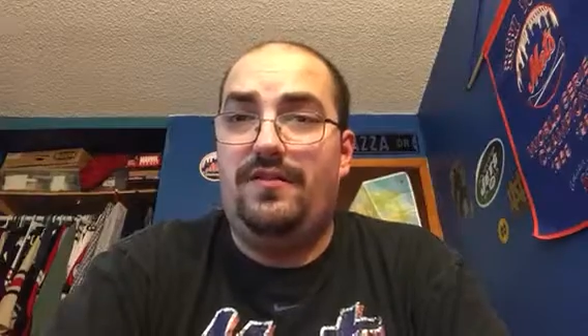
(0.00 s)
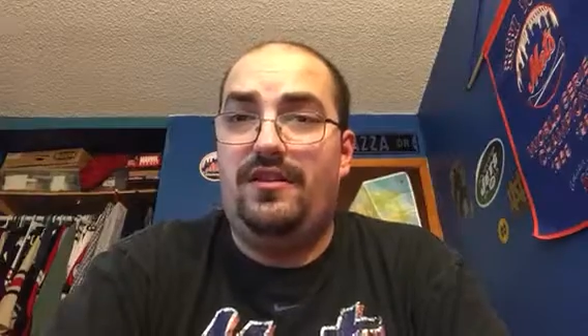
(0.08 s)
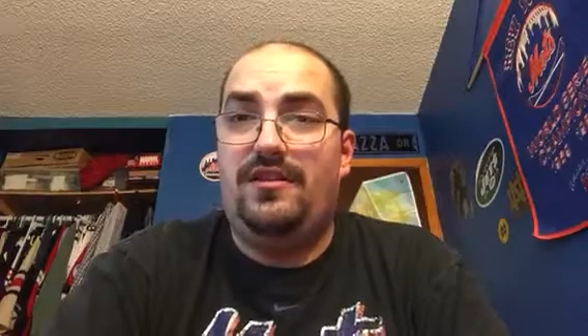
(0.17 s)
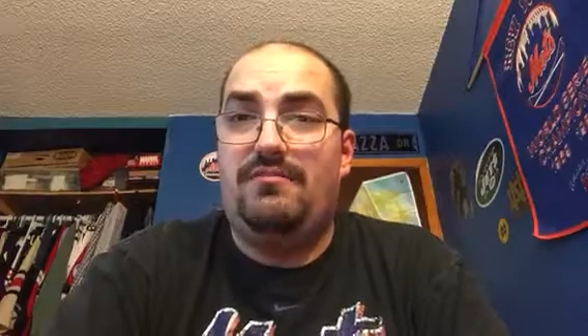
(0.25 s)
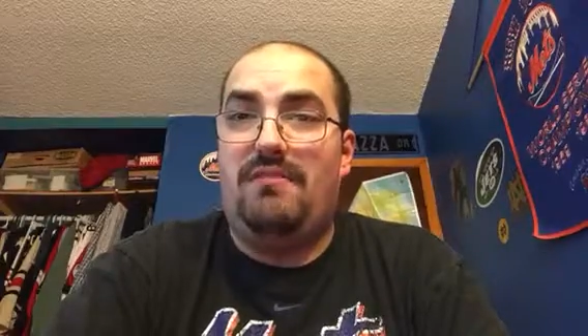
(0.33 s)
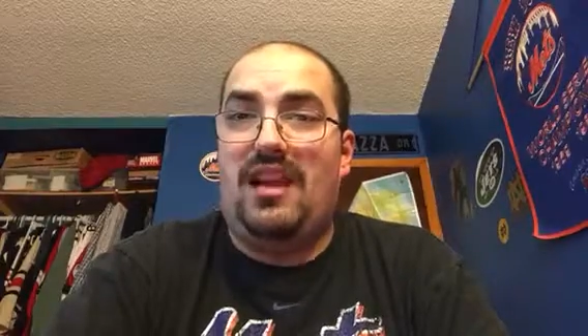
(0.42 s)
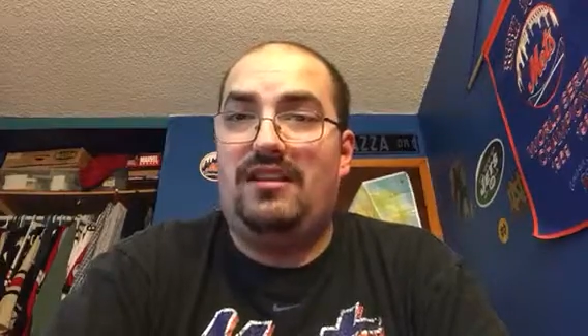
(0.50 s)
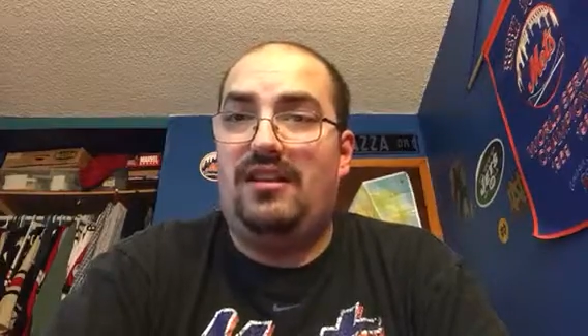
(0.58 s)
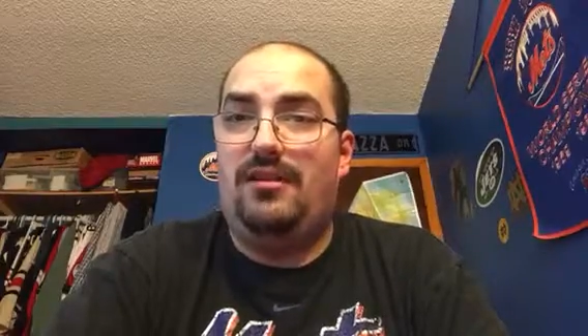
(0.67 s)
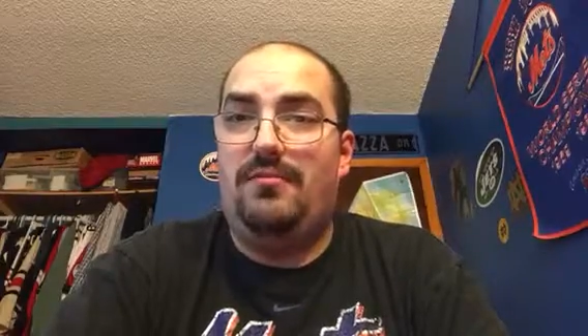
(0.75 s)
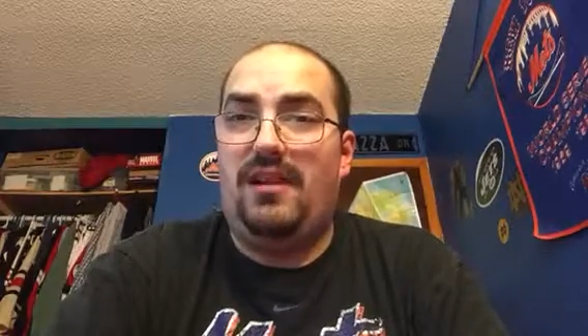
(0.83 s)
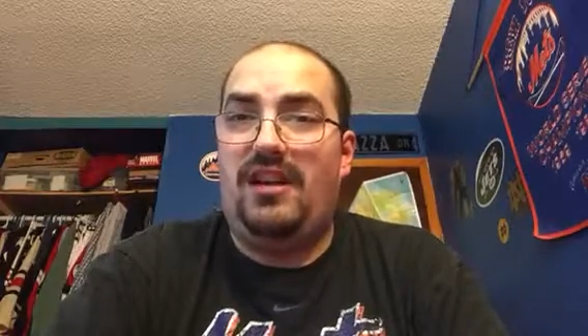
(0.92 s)
the
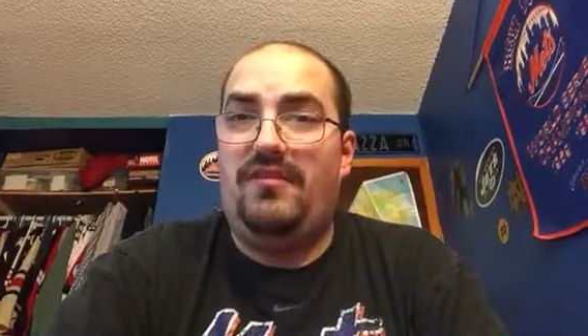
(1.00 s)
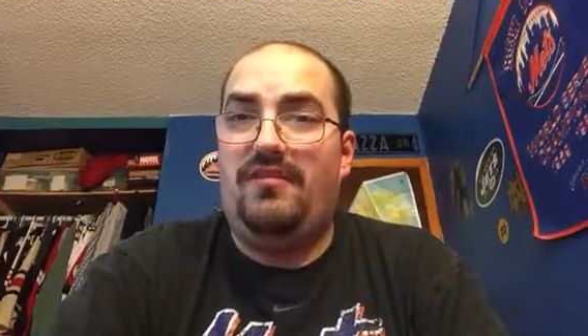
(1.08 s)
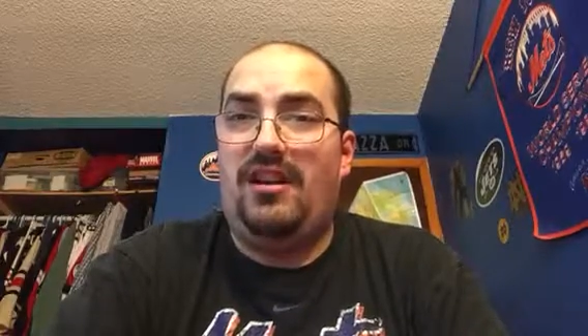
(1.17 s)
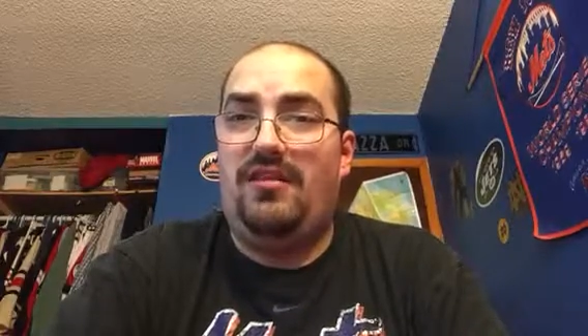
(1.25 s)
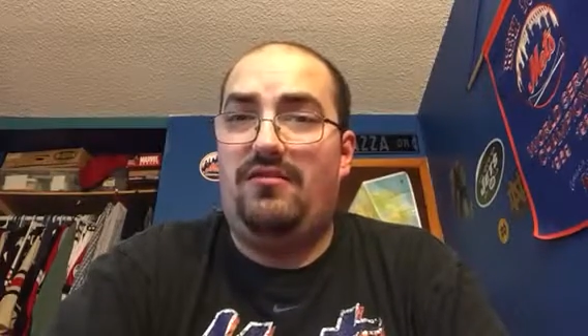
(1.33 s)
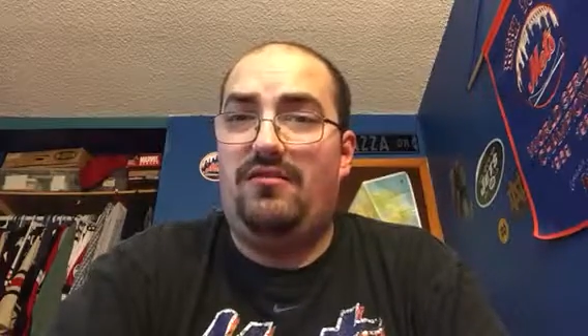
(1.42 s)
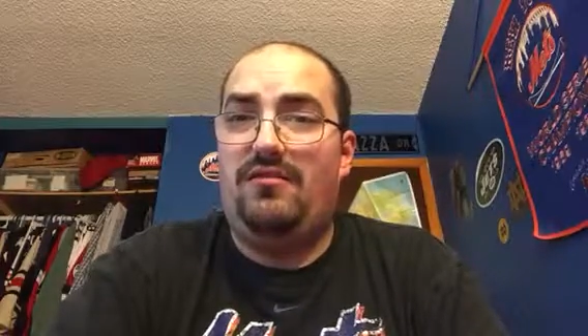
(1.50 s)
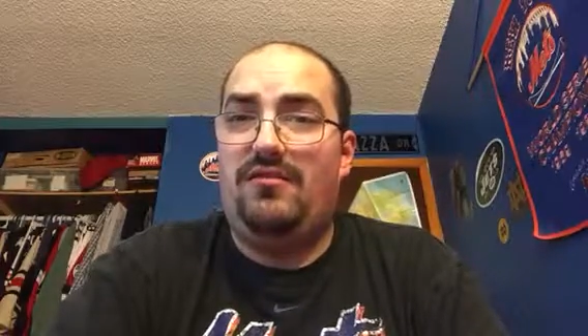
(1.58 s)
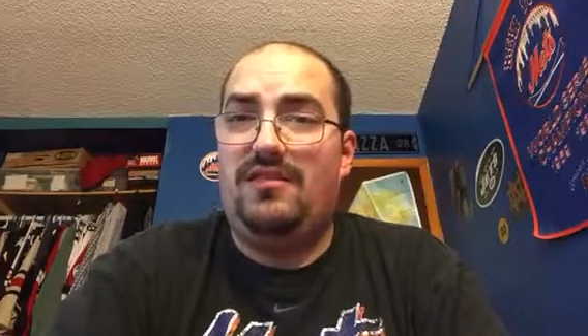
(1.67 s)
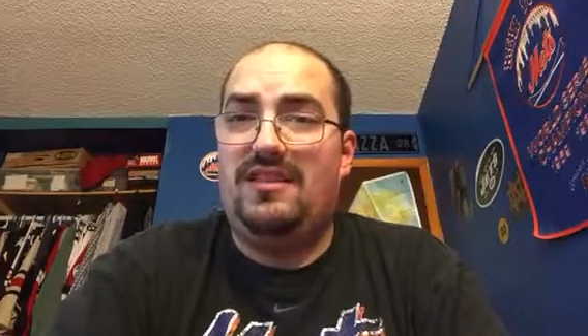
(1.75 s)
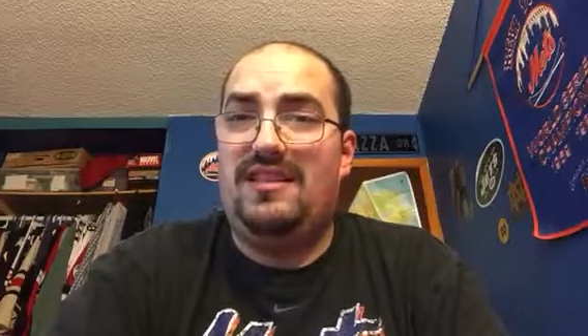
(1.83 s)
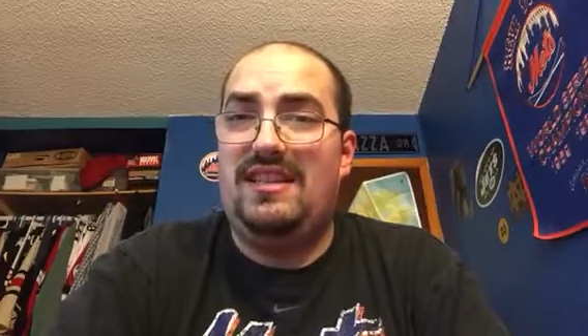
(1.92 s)
SmackDown main event
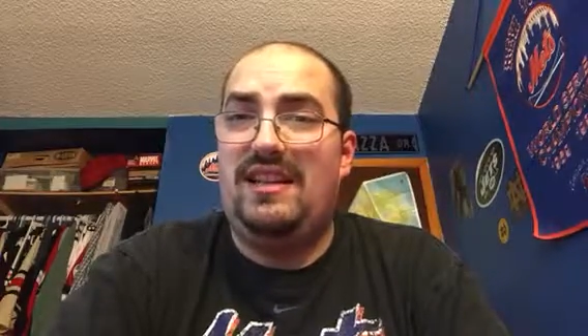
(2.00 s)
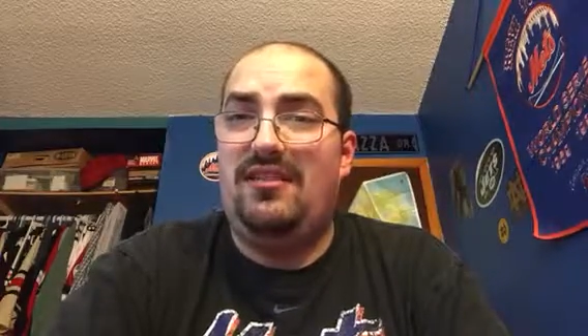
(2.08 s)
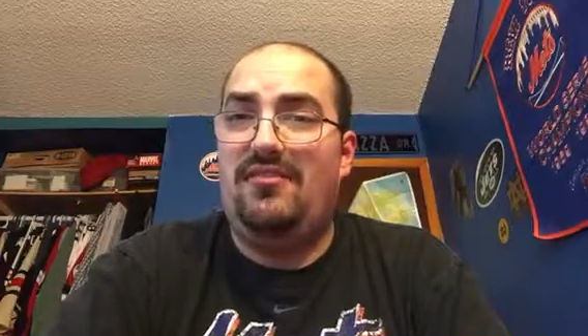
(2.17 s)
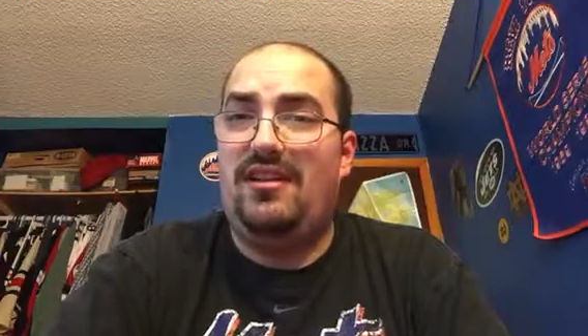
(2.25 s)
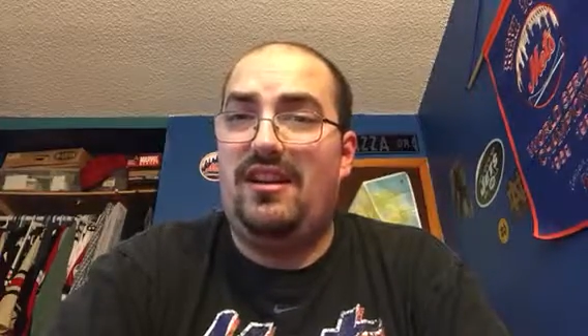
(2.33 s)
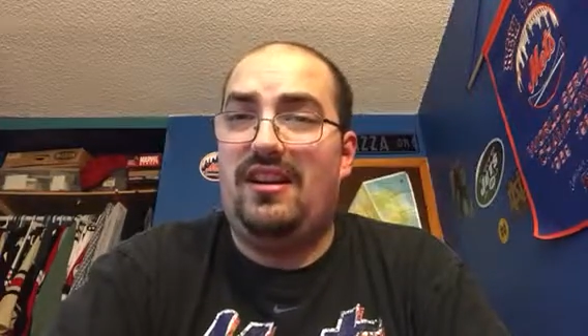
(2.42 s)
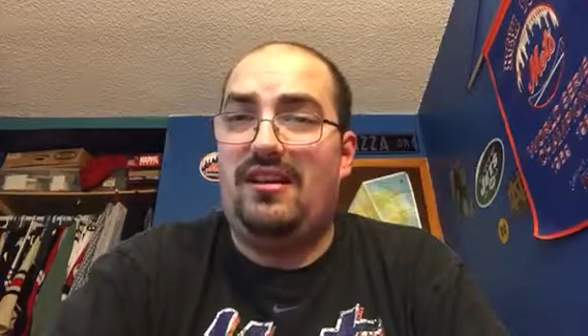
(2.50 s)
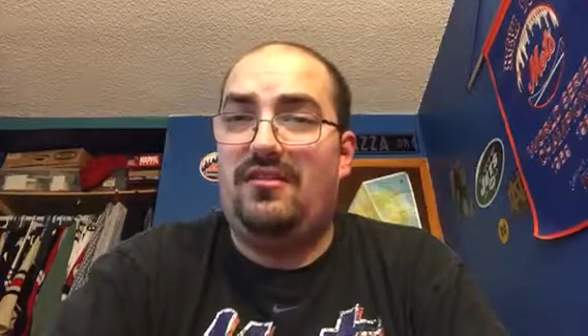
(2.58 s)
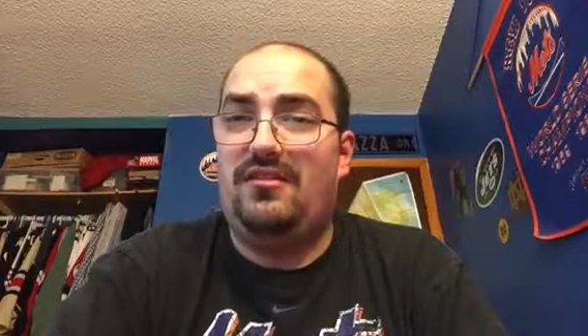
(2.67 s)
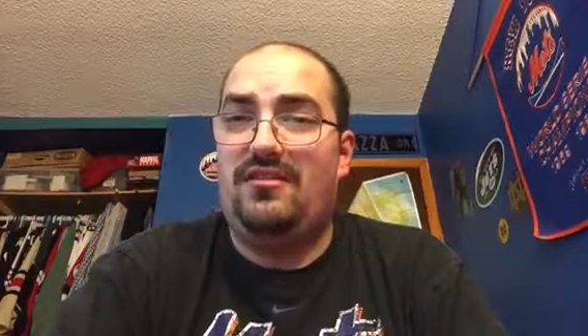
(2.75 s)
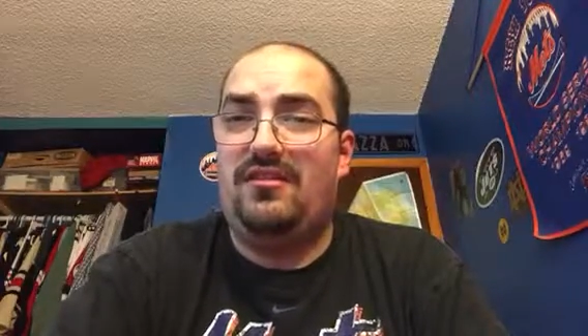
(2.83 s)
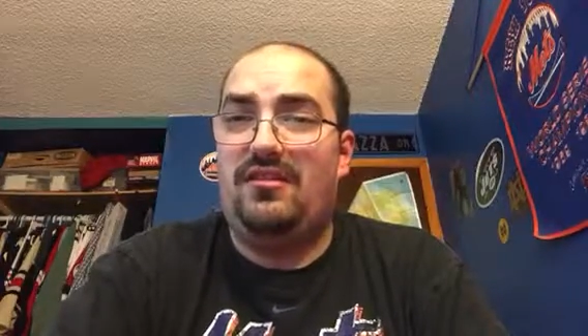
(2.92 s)
scene right now
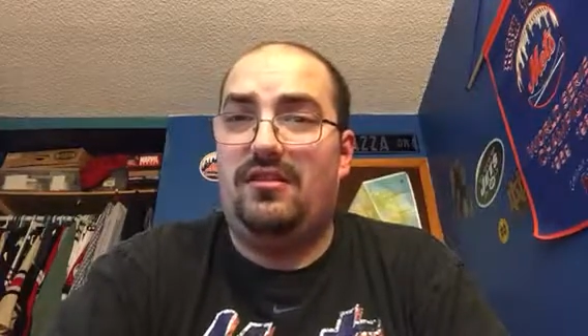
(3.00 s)
looks a